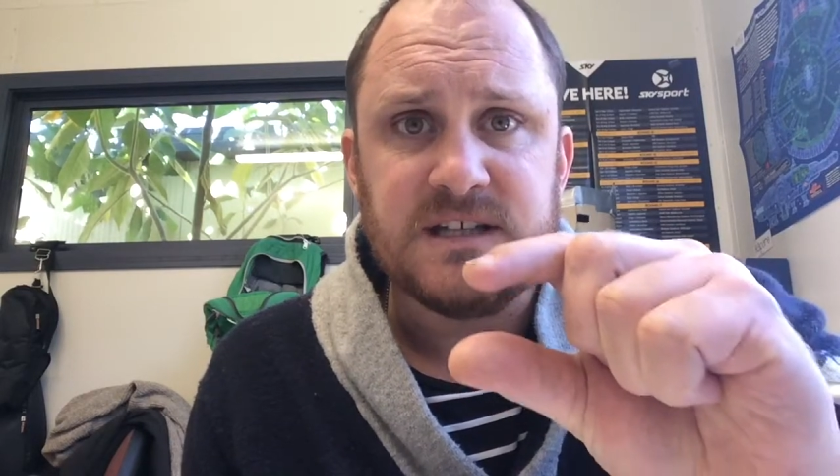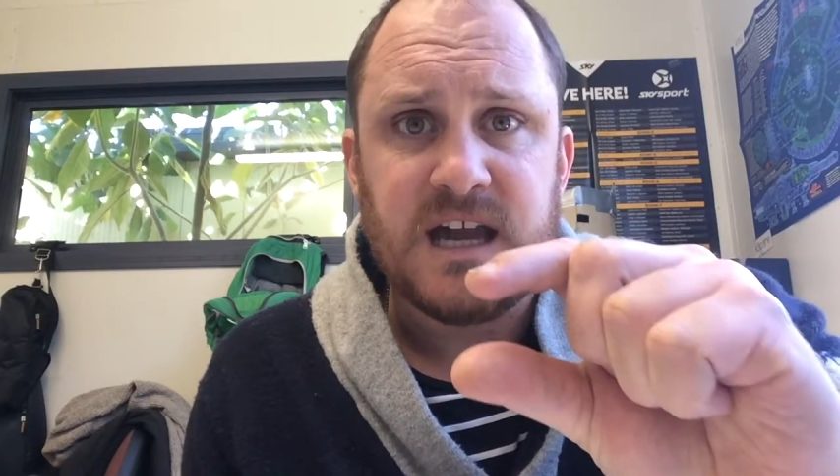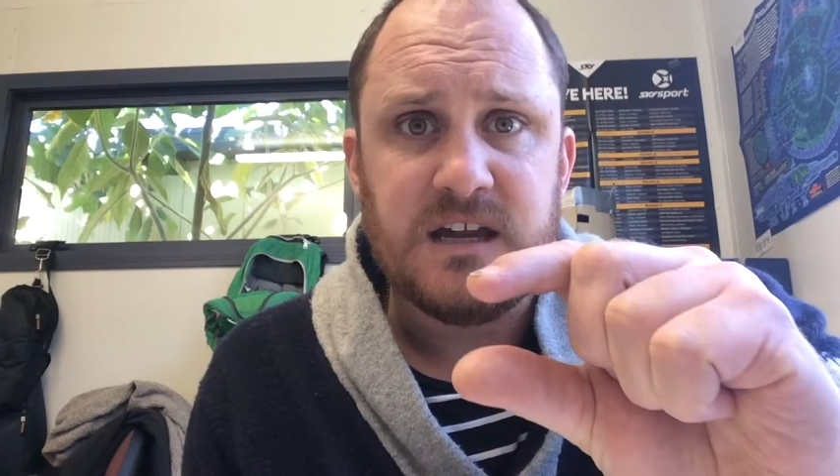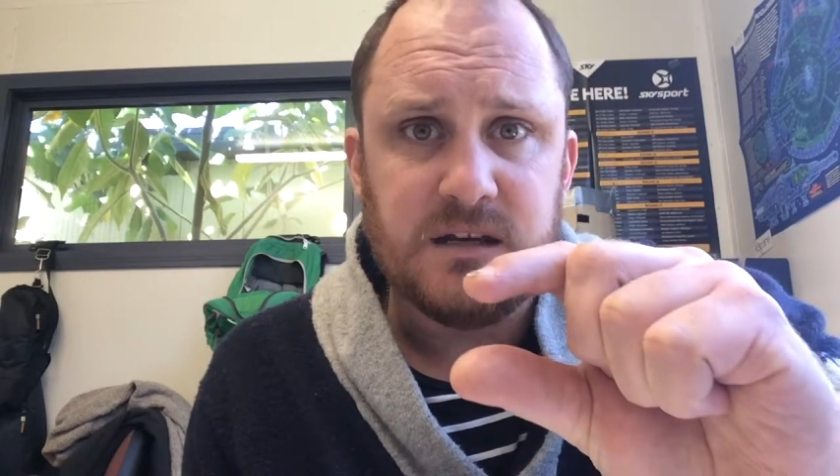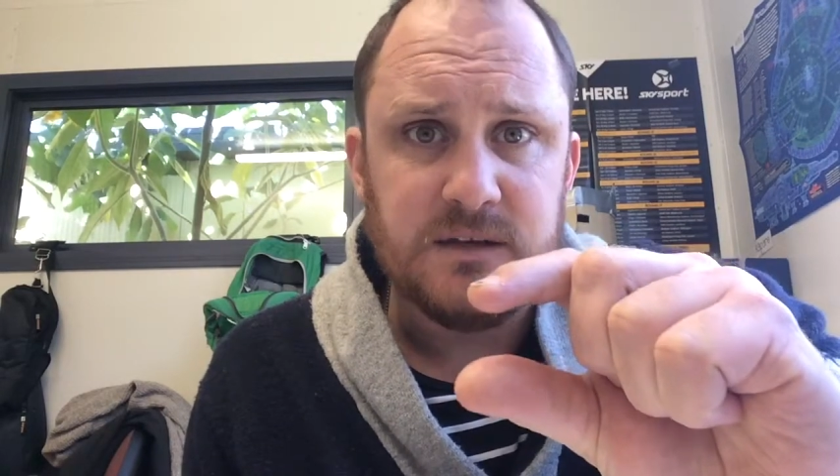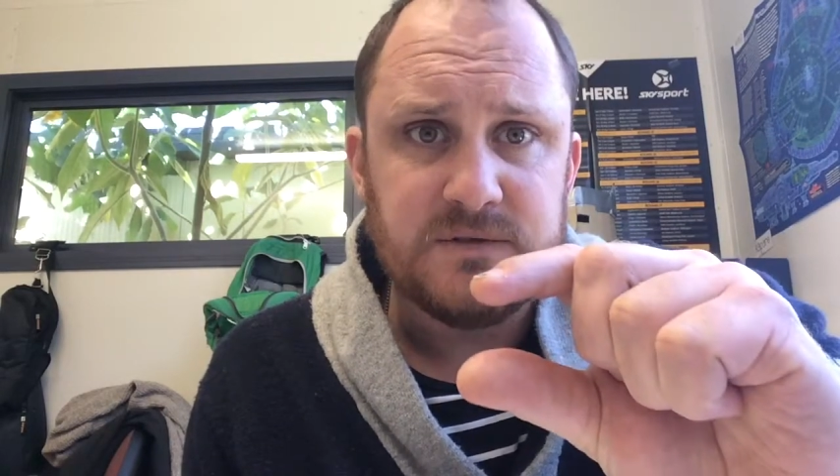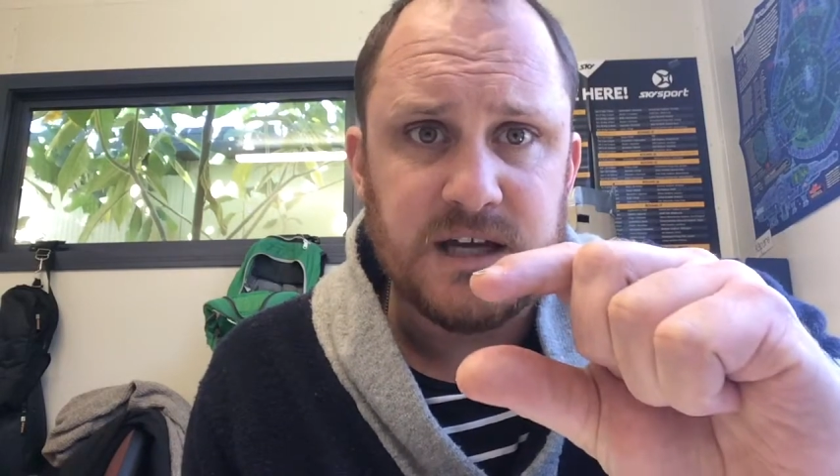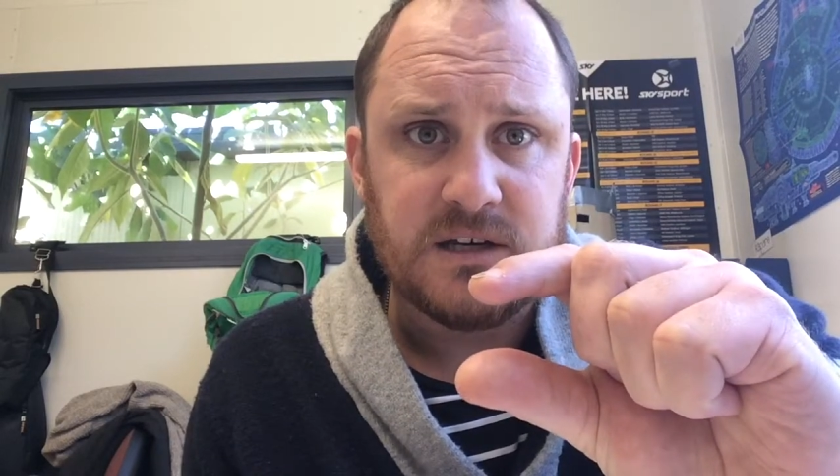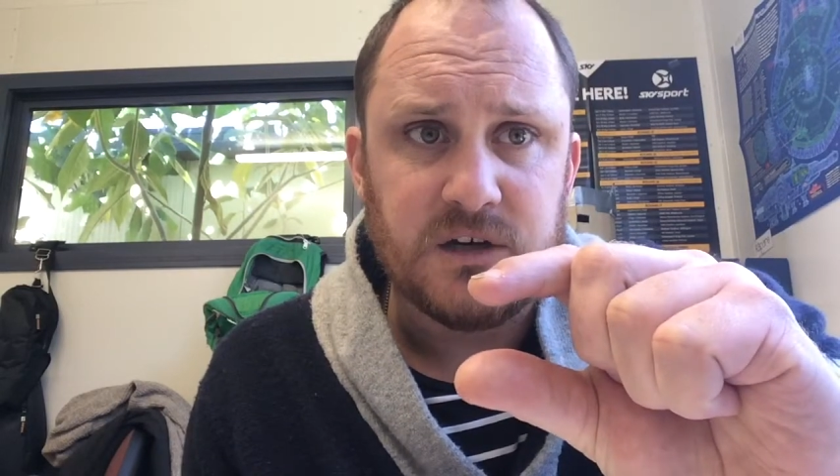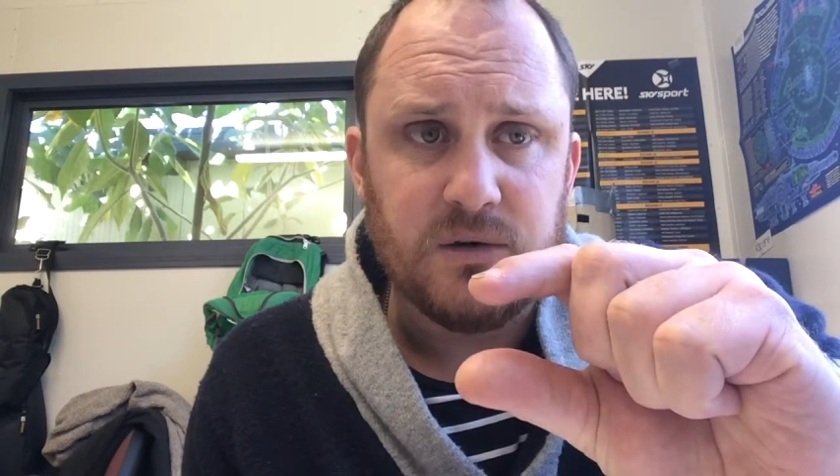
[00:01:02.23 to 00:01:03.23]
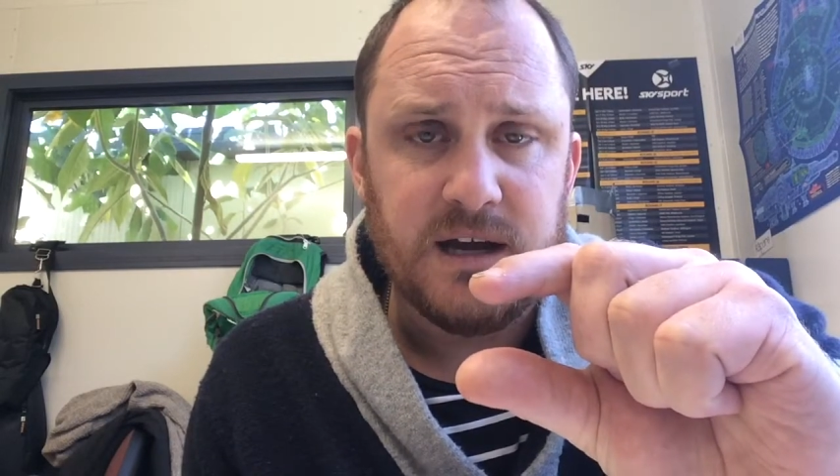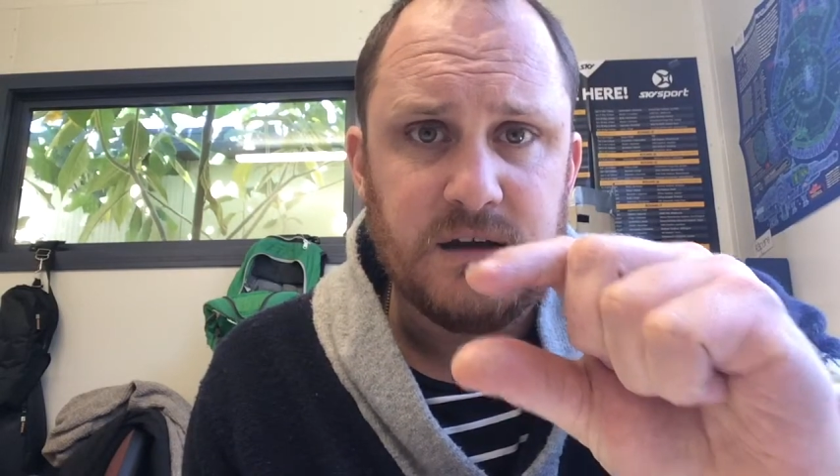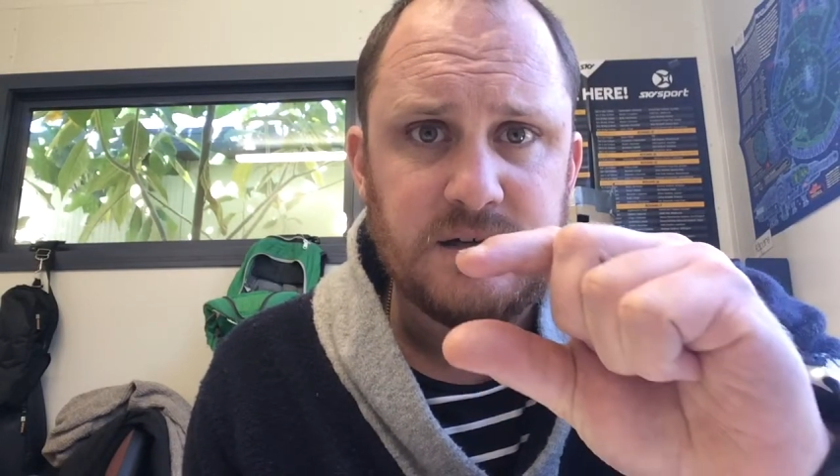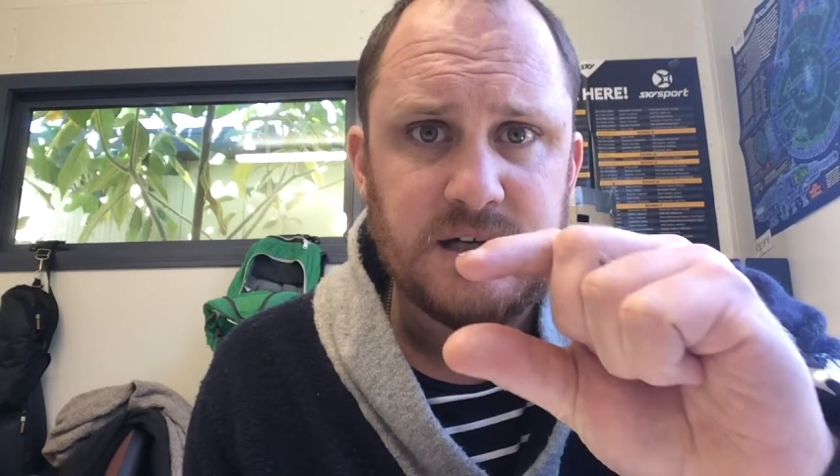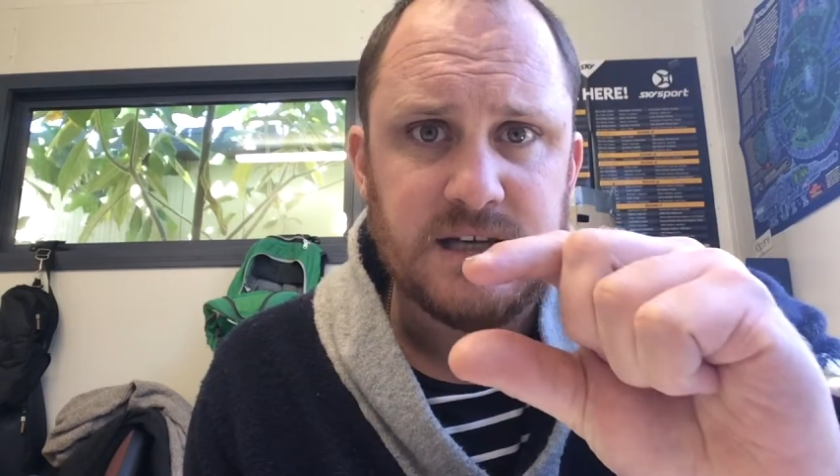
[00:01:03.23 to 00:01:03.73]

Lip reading: cicada lives underground